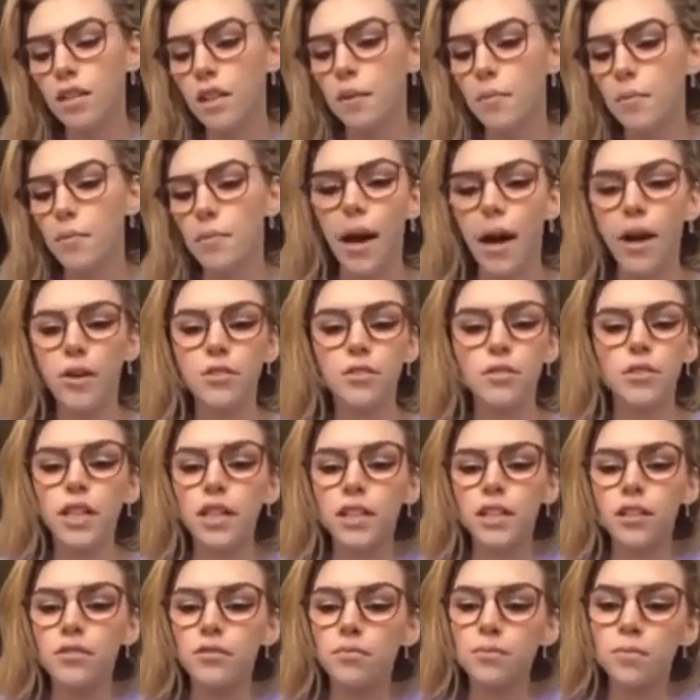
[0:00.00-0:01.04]

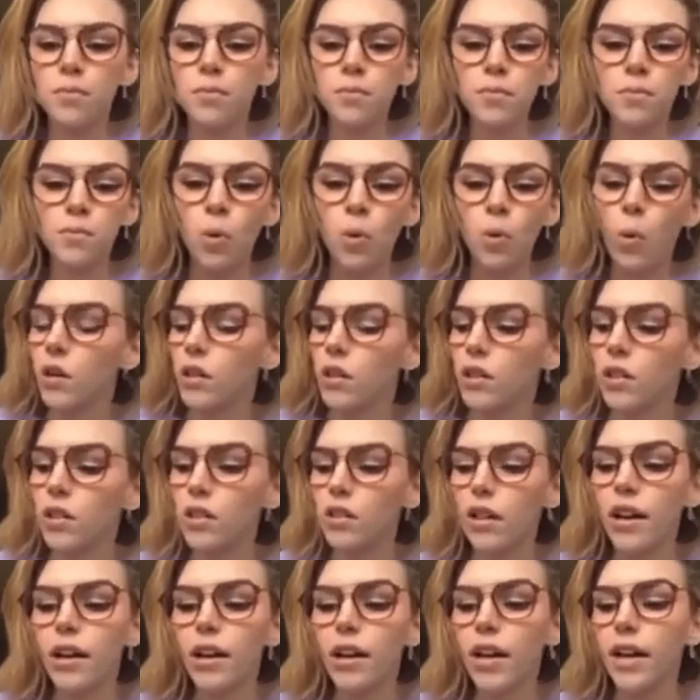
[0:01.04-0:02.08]
boundary,
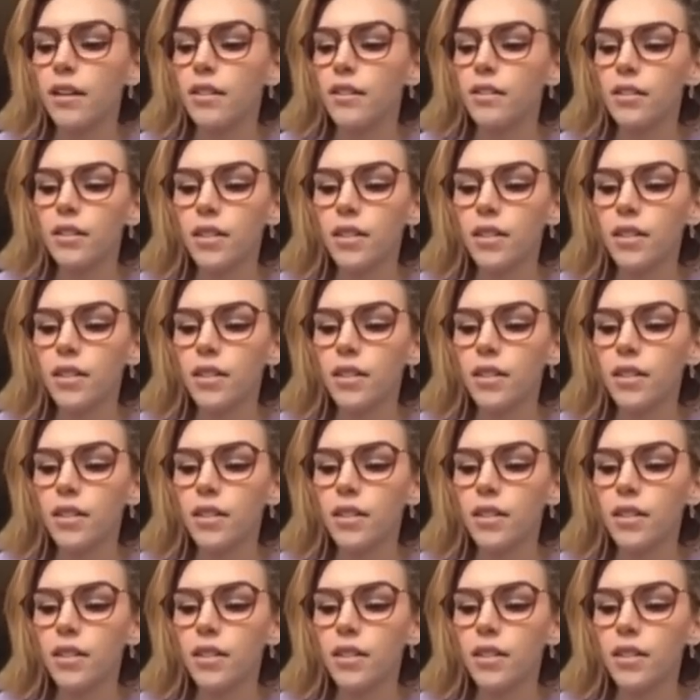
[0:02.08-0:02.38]
borderline?